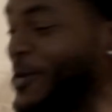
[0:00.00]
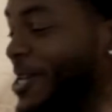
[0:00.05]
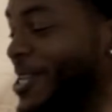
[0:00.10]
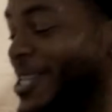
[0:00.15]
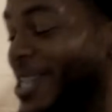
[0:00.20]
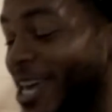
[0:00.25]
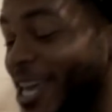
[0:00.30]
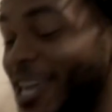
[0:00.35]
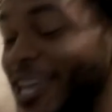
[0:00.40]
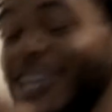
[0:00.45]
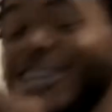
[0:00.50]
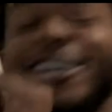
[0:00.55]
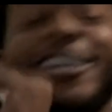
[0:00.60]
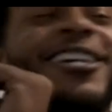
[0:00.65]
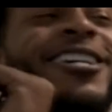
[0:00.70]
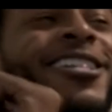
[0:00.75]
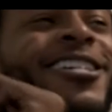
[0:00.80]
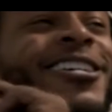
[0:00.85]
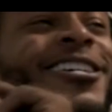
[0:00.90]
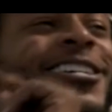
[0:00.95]

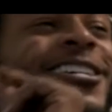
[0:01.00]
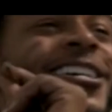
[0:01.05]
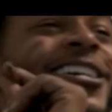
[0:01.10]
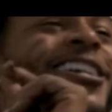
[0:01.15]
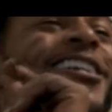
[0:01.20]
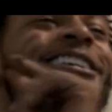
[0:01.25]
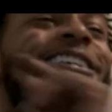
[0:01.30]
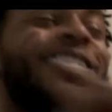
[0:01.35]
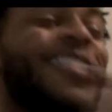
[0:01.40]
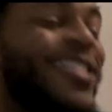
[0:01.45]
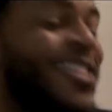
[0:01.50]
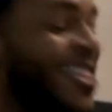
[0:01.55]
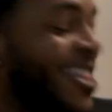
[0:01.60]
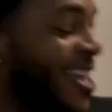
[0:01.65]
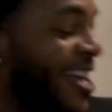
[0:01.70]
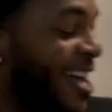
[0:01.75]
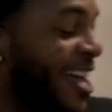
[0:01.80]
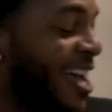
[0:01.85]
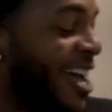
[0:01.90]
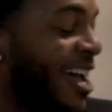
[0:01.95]
lit.
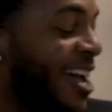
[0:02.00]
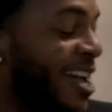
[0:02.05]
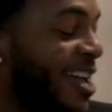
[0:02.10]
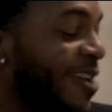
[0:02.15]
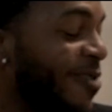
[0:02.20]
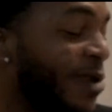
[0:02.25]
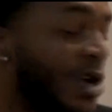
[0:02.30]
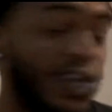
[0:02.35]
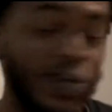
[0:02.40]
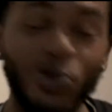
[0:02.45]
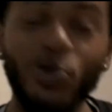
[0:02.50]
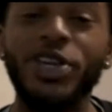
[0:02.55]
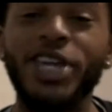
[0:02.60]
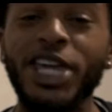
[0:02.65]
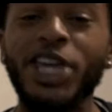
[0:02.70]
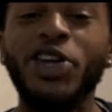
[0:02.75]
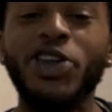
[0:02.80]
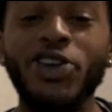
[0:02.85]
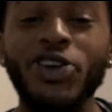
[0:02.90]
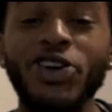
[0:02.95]
When you
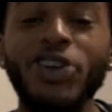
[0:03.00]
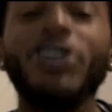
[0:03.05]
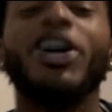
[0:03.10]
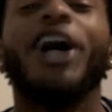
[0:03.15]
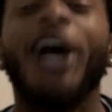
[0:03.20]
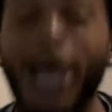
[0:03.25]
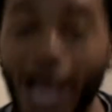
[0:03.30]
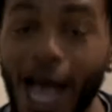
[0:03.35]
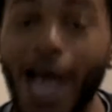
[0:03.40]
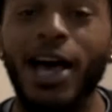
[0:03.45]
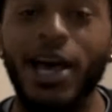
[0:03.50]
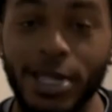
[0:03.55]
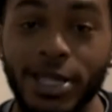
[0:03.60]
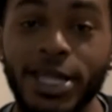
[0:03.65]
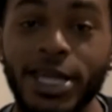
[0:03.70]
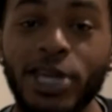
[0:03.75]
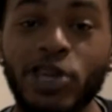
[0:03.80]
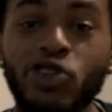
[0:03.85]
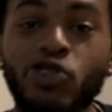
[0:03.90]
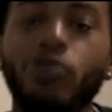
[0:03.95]
get here, I
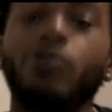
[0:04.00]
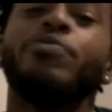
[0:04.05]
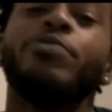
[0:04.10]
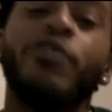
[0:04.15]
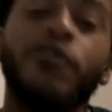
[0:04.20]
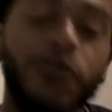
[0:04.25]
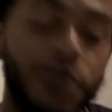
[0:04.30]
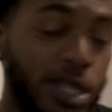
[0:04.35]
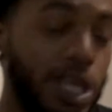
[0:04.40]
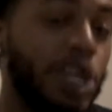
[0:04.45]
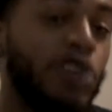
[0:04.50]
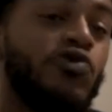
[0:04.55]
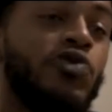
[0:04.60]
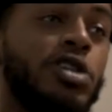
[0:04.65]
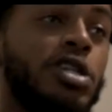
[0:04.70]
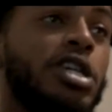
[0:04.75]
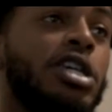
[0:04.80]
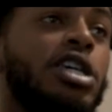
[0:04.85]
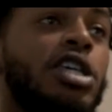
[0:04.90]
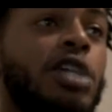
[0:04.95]
see you. But for this
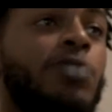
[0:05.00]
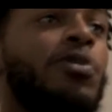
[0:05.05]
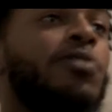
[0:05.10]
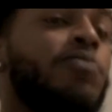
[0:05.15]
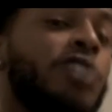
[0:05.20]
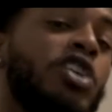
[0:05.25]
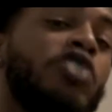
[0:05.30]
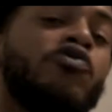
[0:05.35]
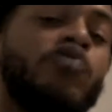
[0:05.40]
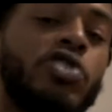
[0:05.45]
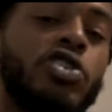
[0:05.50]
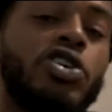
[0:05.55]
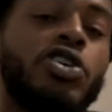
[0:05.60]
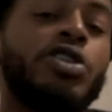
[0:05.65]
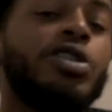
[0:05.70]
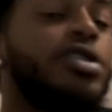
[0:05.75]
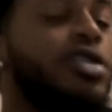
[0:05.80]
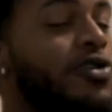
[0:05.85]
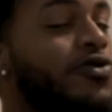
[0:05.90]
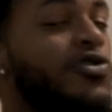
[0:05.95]
weekend, I'm gonna mess with
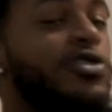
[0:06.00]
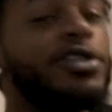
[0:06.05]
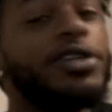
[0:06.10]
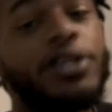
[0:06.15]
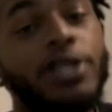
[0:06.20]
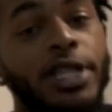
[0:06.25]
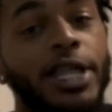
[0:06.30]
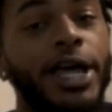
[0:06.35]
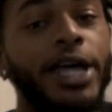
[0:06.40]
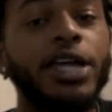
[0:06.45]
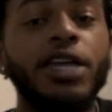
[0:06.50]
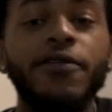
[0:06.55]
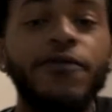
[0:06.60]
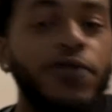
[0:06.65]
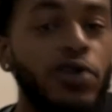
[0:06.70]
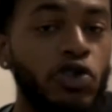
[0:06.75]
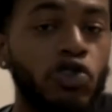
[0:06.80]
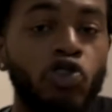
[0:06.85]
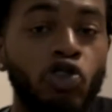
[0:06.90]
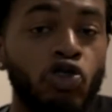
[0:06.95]
her, see what this like. If
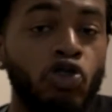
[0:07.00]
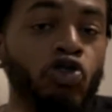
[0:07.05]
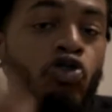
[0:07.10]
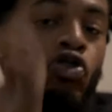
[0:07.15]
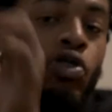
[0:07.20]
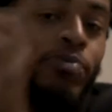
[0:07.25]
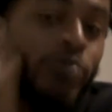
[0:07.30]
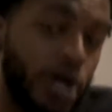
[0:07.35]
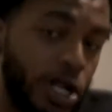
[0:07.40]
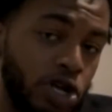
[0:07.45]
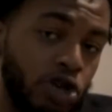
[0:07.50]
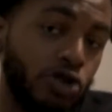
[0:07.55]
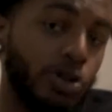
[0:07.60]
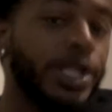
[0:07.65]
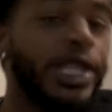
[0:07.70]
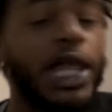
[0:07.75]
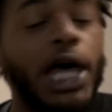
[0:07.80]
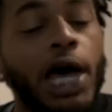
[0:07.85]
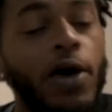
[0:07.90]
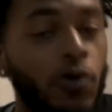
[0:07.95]
it's cool, I'm probably gonna
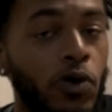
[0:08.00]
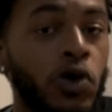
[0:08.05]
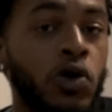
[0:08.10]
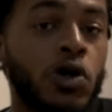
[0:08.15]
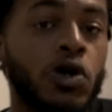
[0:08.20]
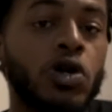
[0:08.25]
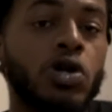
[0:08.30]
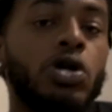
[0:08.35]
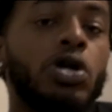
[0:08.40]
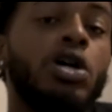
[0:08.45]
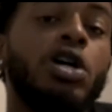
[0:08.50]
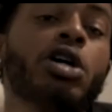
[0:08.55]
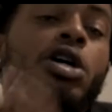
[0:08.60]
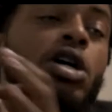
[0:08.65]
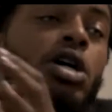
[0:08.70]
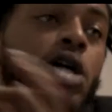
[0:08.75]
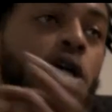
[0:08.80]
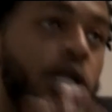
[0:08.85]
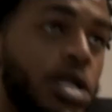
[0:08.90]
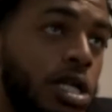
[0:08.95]
slide with her.
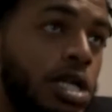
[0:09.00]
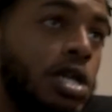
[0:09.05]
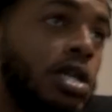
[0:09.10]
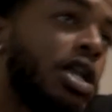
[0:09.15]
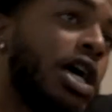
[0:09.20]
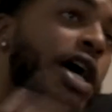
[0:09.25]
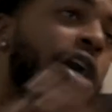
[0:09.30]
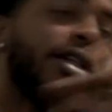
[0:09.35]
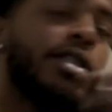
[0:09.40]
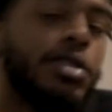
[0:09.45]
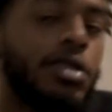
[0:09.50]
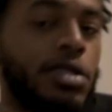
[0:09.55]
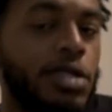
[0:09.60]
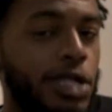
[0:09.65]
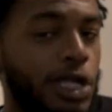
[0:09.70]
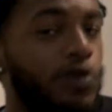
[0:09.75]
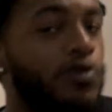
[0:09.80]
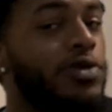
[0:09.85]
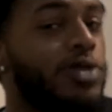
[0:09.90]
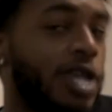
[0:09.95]
And then I'll
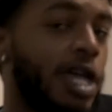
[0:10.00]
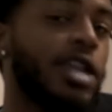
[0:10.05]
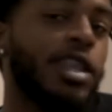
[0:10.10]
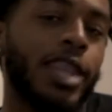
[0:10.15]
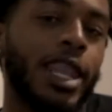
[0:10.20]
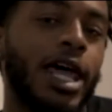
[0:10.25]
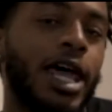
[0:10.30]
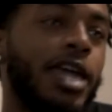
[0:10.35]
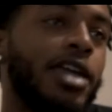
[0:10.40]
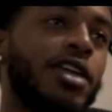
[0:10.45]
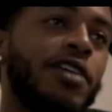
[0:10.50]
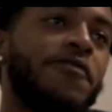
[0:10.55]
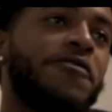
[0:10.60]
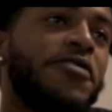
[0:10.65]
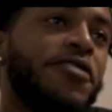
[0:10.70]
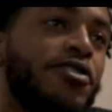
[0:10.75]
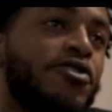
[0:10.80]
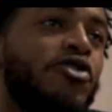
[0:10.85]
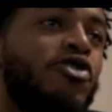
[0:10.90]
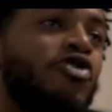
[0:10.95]
see what that's like. If
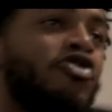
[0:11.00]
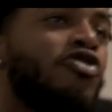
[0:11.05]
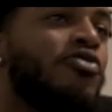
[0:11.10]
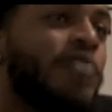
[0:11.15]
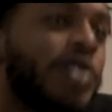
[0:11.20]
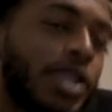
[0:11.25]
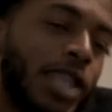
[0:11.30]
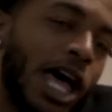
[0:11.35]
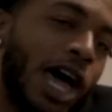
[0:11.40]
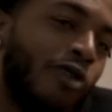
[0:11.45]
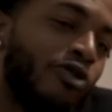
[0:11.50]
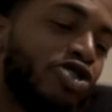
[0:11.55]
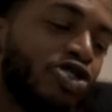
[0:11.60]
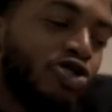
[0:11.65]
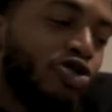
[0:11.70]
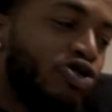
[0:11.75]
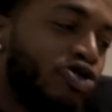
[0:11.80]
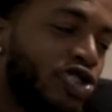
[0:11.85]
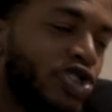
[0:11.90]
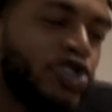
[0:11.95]
it's cool, I'm gonna slide with
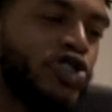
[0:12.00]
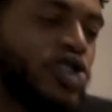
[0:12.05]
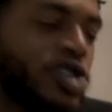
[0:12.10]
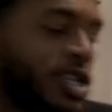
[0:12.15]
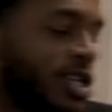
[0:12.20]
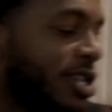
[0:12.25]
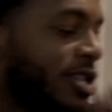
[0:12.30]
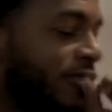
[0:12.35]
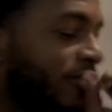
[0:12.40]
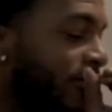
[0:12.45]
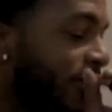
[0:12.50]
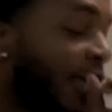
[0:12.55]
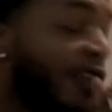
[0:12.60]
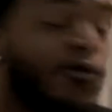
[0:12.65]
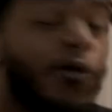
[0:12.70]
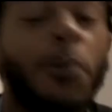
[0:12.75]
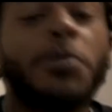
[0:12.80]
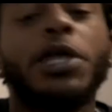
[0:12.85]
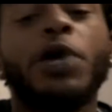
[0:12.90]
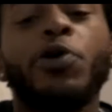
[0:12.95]
you. You know what I'm
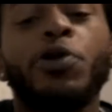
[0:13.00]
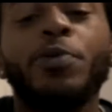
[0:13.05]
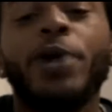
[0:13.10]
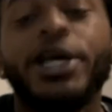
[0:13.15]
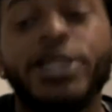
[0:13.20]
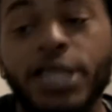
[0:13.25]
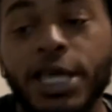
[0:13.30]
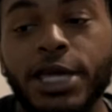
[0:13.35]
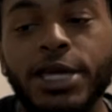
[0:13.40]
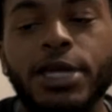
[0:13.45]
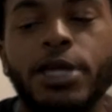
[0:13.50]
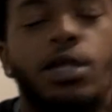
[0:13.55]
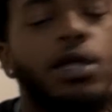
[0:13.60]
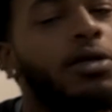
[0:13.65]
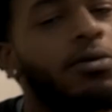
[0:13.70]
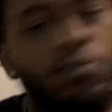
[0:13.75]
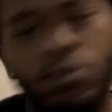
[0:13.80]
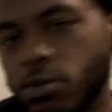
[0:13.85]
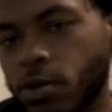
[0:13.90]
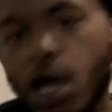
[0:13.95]
saying? That was my thinking.
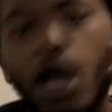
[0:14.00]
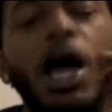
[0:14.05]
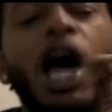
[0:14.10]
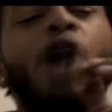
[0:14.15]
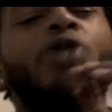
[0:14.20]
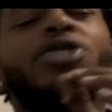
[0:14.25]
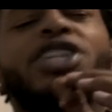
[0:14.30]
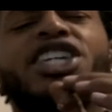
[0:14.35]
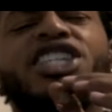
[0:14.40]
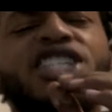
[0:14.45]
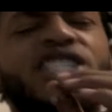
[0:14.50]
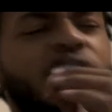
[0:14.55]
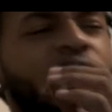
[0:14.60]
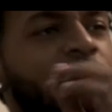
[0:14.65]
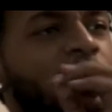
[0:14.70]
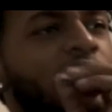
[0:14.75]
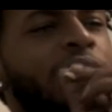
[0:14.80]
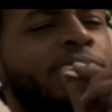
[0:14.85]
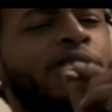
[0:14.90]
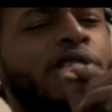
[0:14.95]
I was 18.
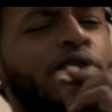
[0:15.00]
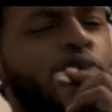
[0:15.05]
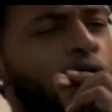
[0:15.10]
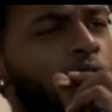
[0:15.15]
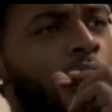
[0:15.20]
Leave me alone.